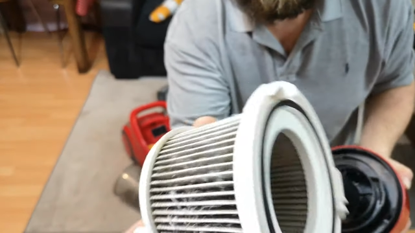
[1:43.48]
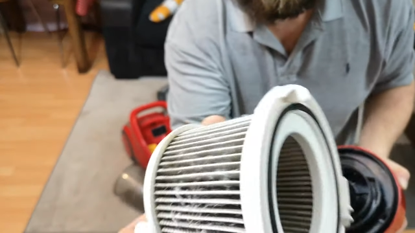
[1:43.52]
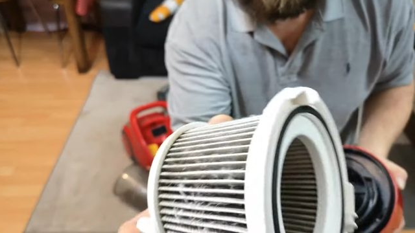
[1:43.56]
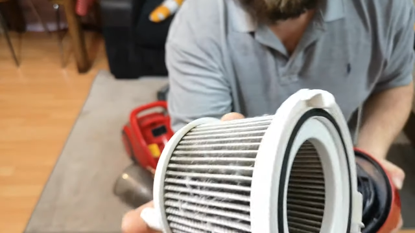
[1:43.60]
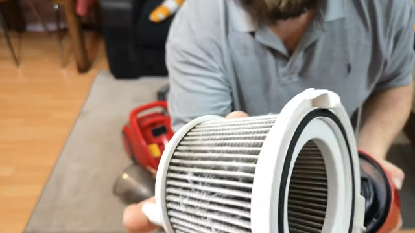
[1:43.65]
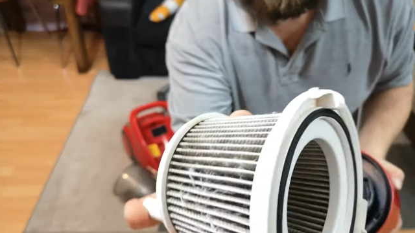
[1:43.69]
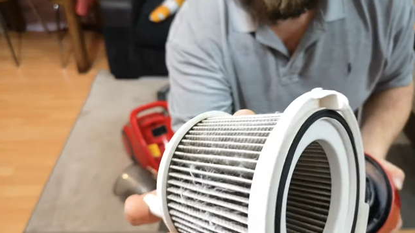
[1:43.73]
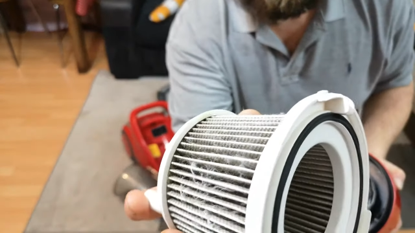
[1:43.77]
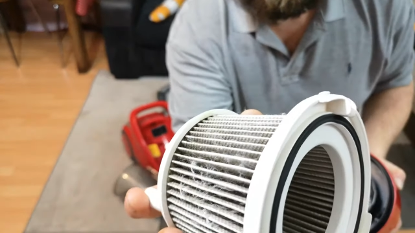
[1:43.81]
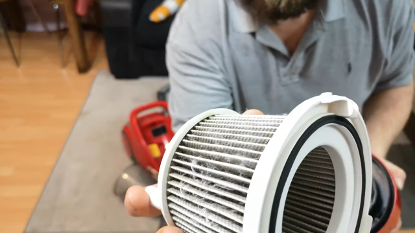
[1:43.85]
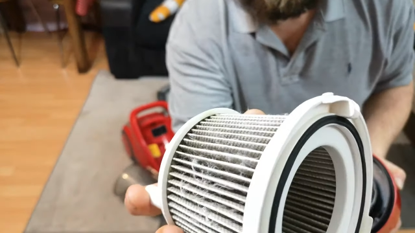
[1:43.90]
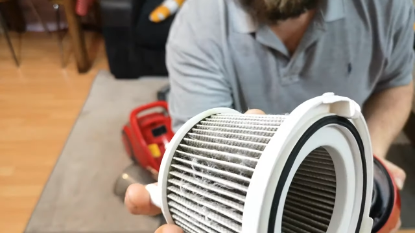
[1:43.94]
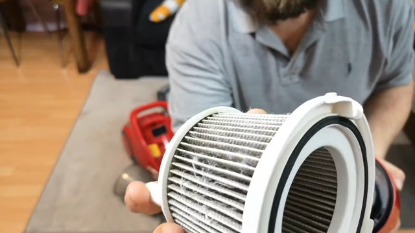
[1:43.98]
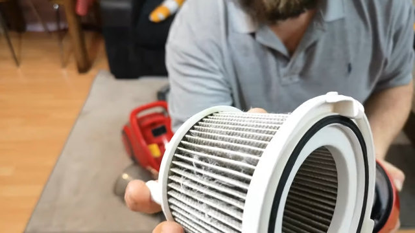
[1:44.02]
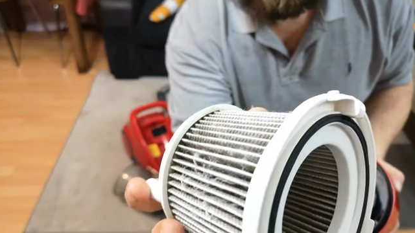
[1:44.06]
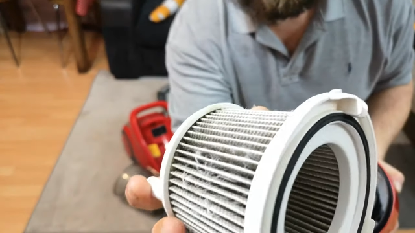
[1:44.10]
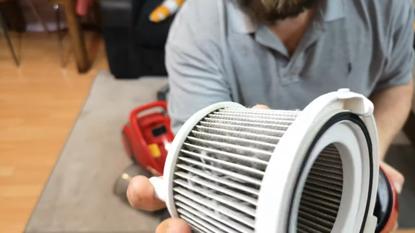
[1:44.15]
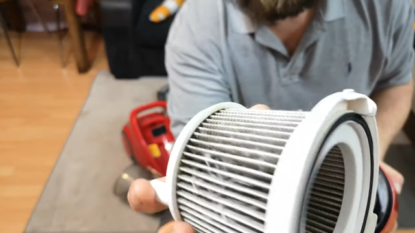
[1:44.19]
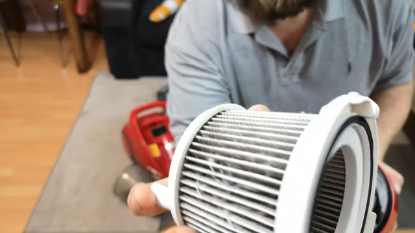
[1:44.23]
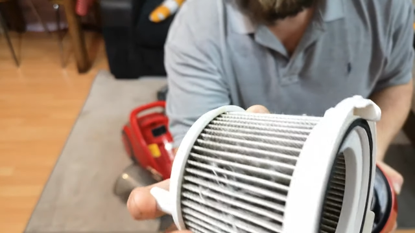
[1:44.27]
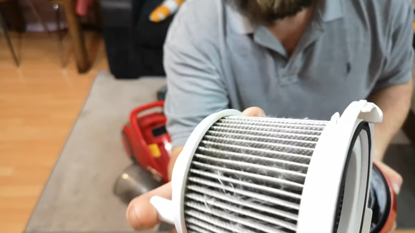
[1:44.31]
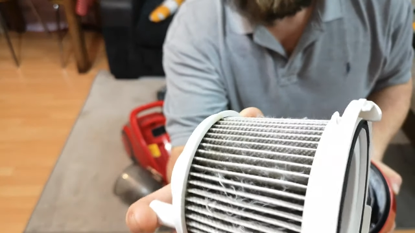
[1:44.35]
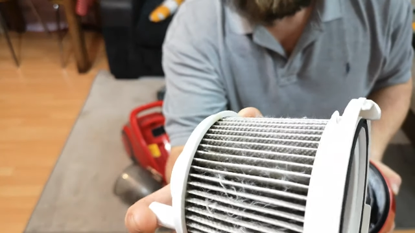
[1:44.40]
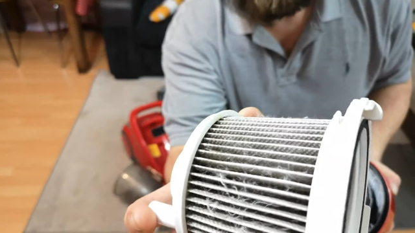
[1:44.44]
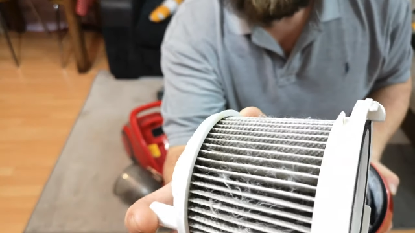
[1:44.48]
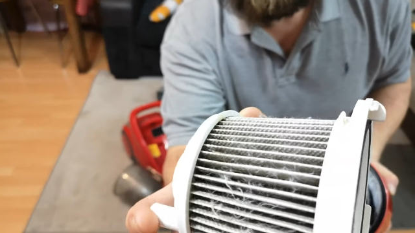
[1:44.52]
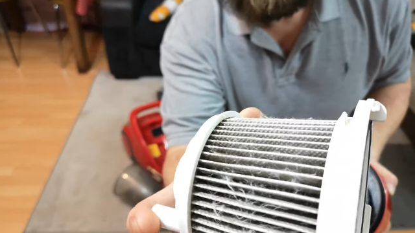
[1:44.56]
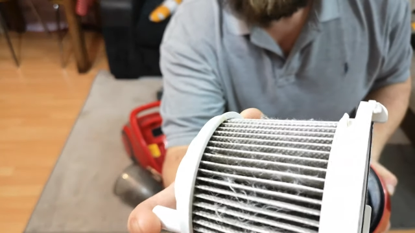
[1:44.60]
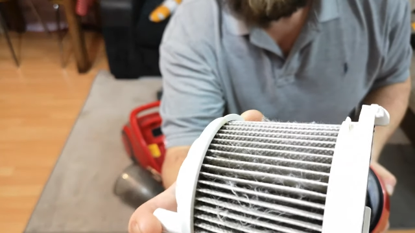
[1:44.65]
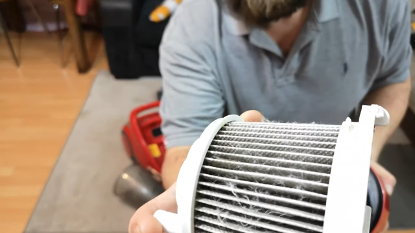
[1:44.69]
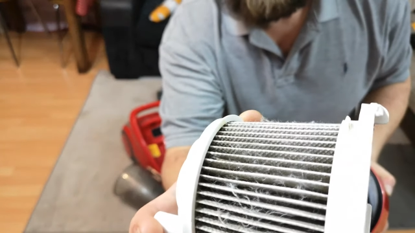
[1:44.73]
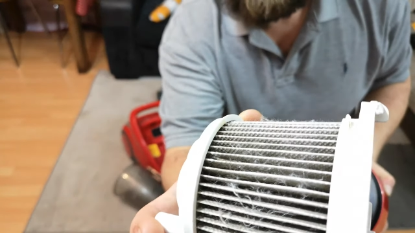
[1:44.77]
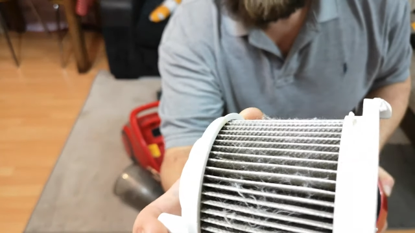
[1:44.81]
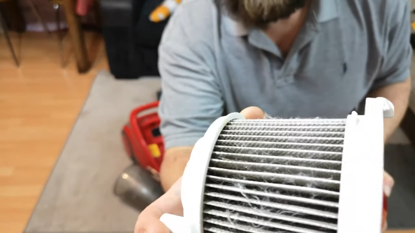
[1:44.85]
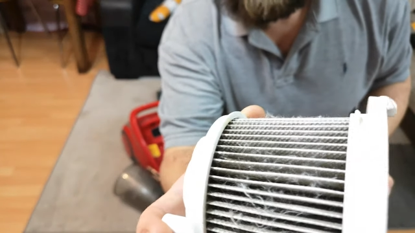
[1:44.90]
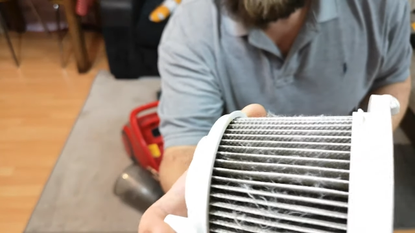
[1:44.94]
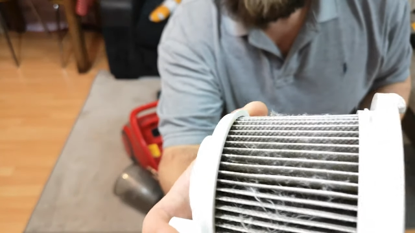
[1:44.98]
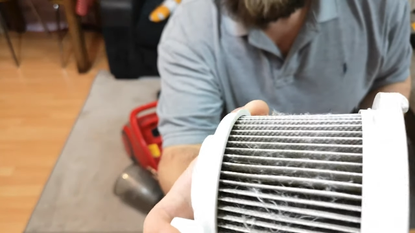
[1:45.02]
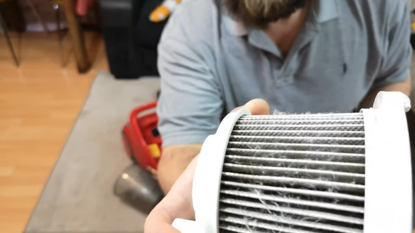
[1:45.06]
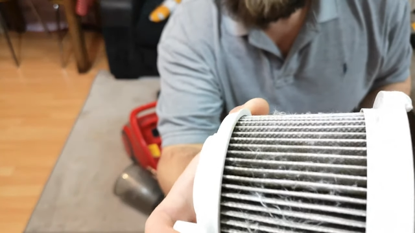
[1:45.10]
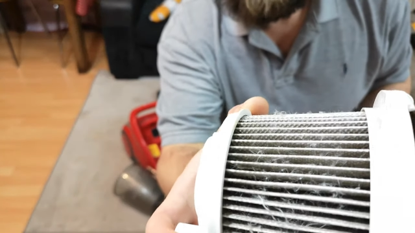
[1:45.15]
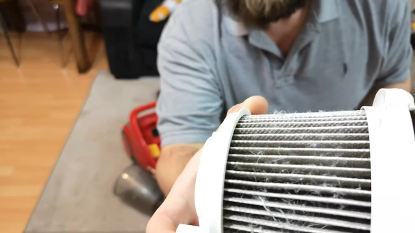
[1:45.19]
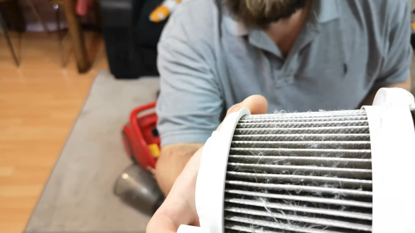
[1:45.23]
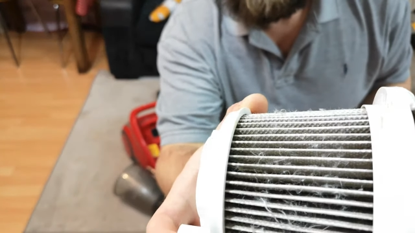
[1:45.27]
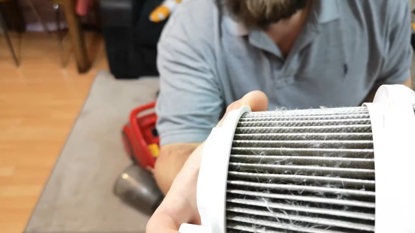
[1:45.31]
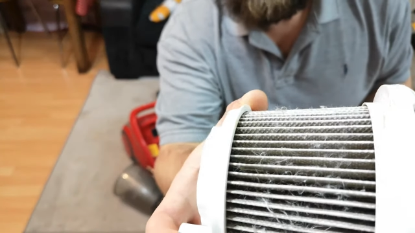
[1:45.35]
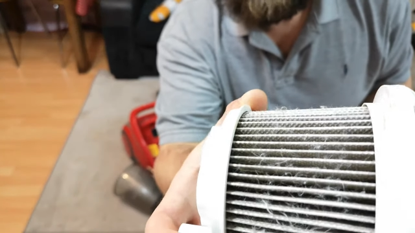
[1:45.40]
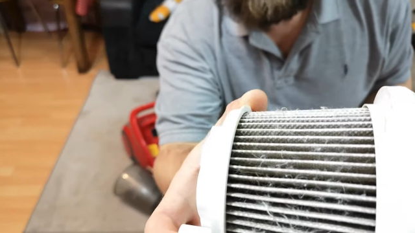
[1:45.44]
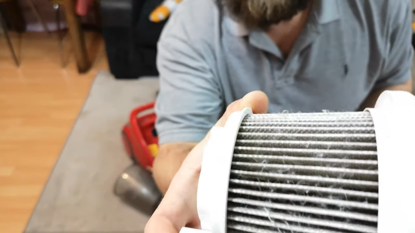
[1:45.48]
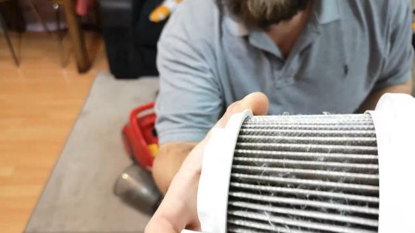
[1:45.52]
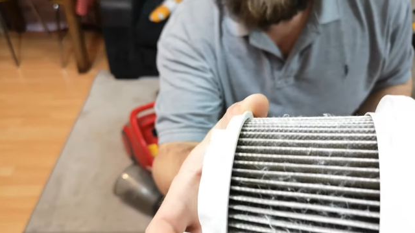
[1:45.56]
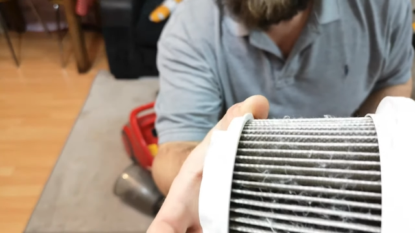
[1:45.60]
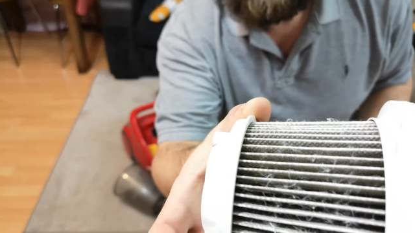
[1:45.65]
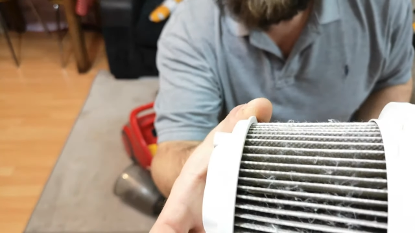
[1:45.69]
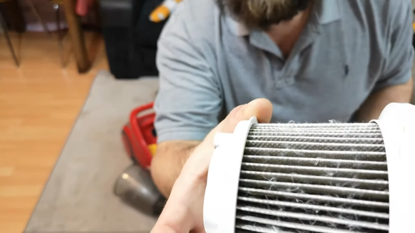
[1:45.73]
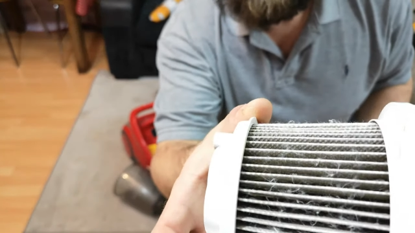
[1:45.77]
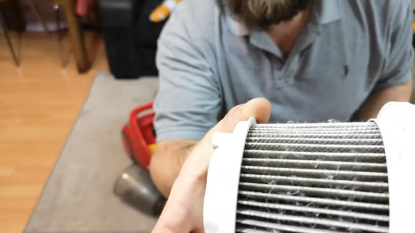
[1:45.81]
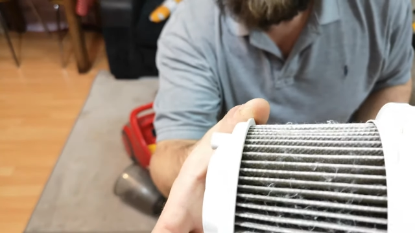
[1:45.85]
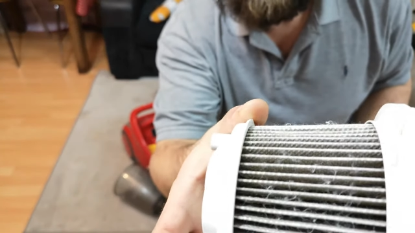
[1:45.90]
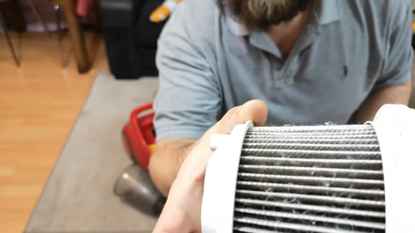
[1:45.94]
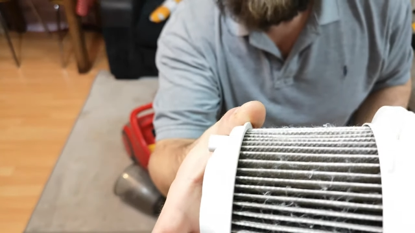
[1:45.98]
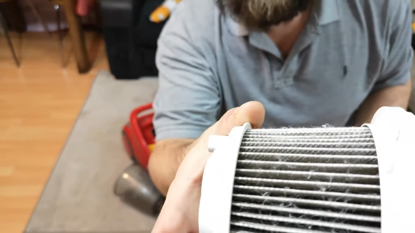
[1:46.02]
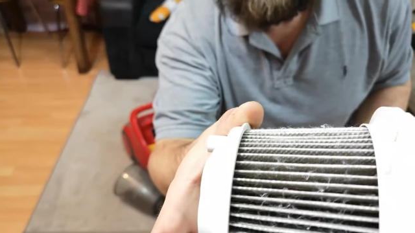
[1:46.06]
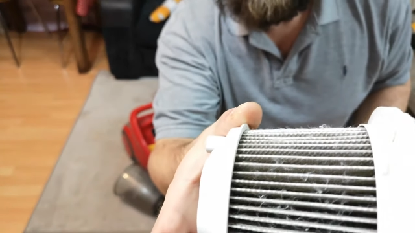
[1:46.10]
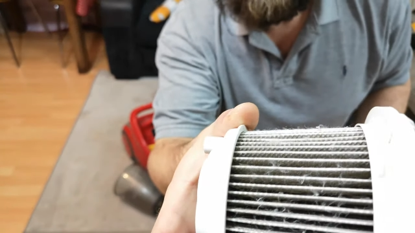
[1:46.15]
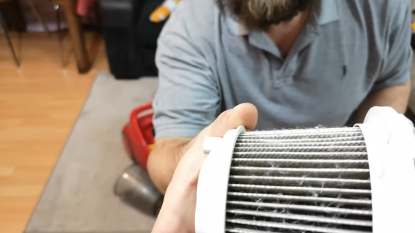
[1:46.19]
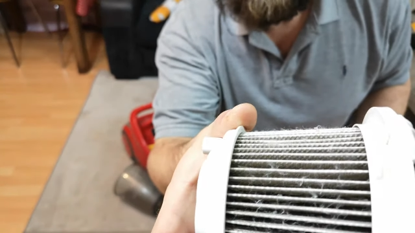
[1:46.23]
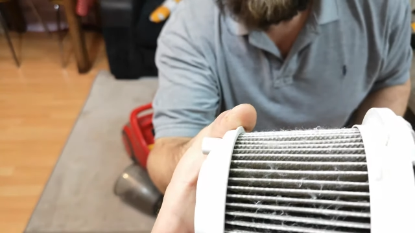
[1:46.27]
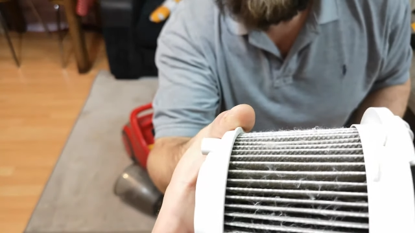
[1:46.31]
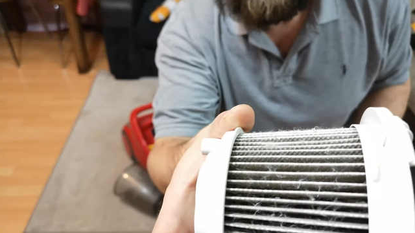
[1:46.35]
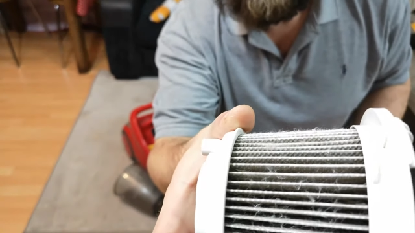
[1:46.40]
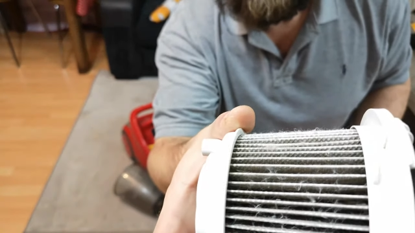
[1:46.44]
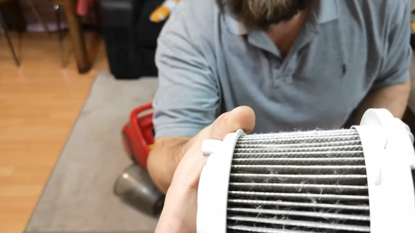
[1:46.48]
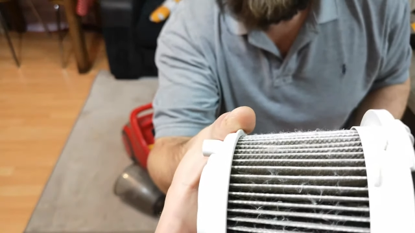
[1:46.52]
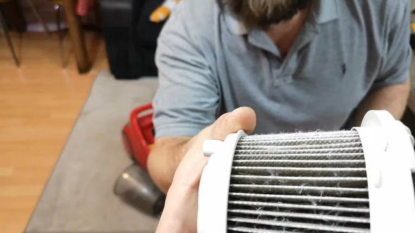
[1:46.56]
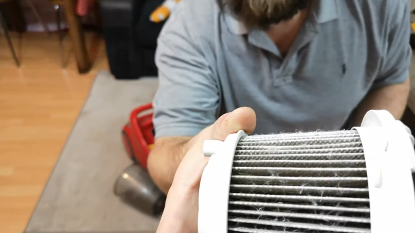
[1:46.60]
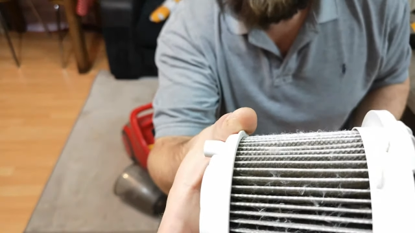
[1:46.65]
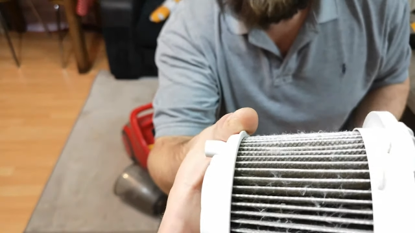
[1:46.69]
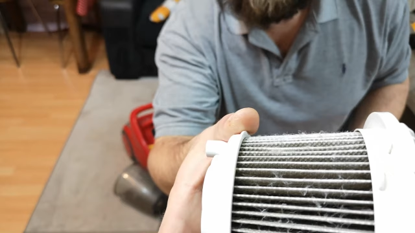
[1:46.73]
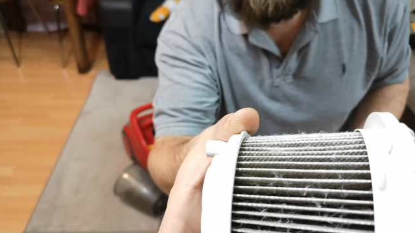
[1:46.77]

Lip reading: No face is visible, so there are no lips to read.